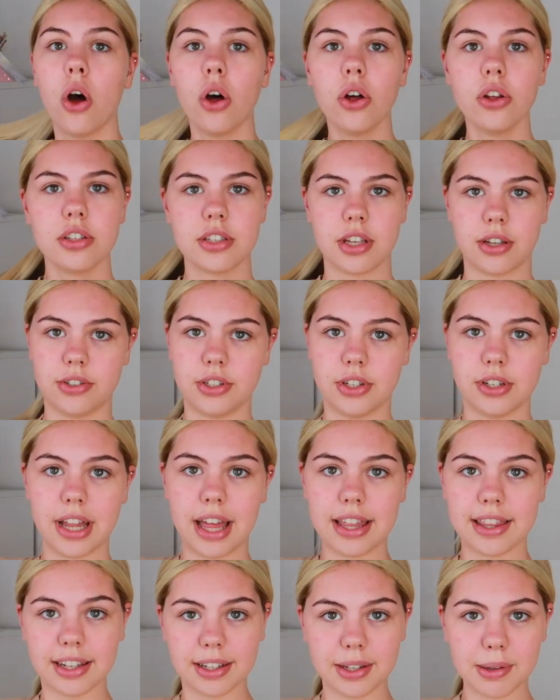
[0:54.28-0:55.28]
Also, do you
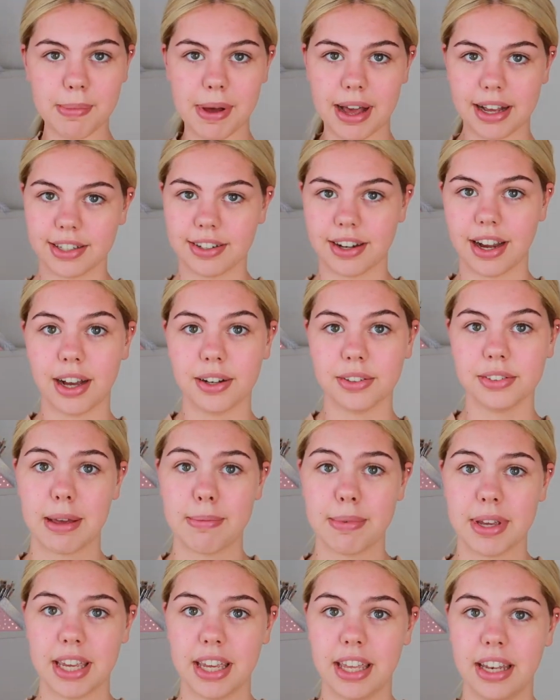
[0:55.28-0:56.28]
like the little background?
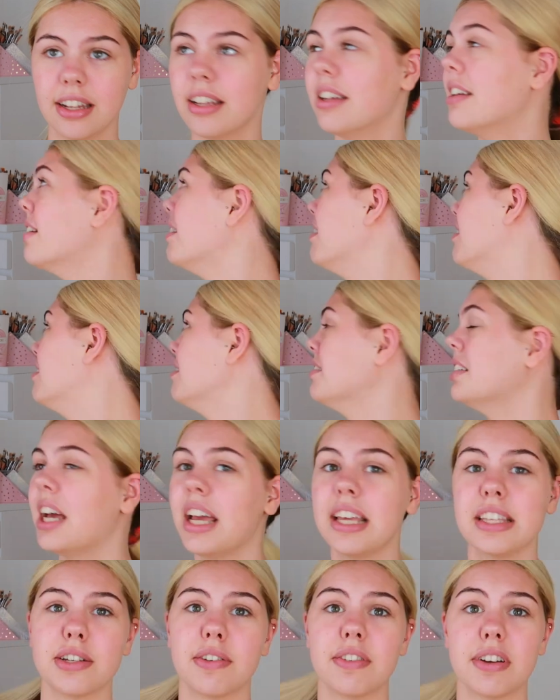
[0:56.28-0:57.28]
I mean,
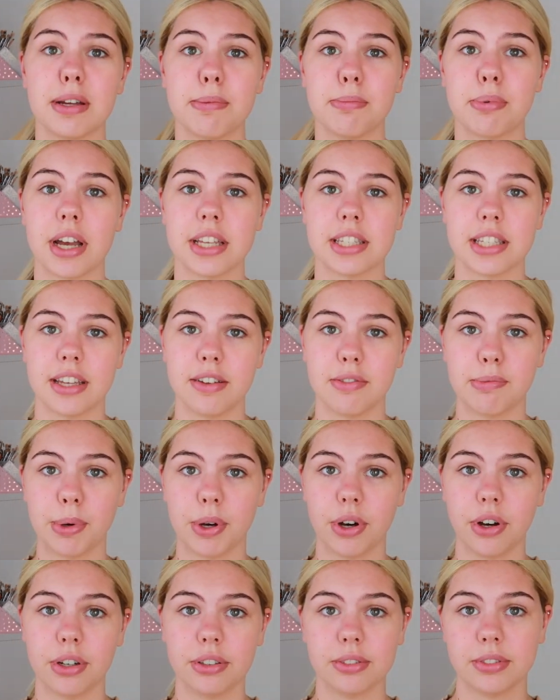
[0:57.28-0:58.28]
it's not very impressive,
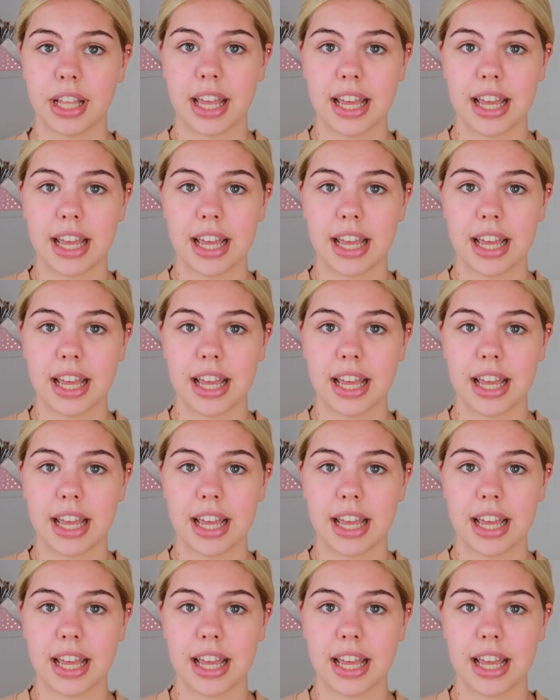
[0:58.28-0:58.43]
but